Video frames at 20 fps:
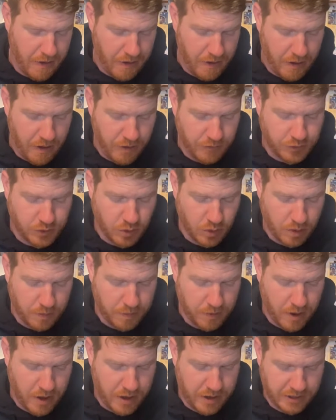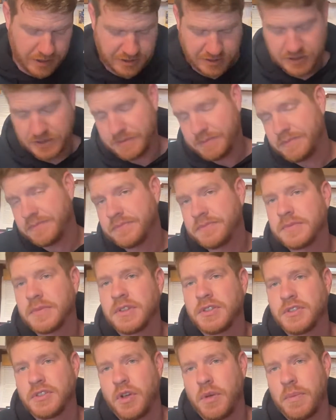of door products.
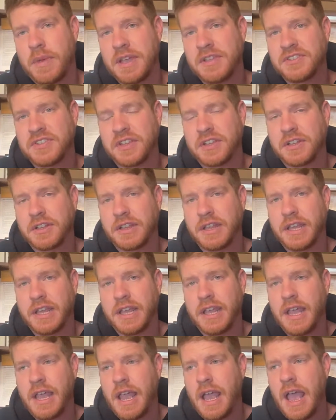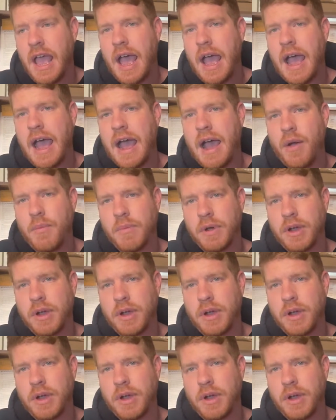So basically how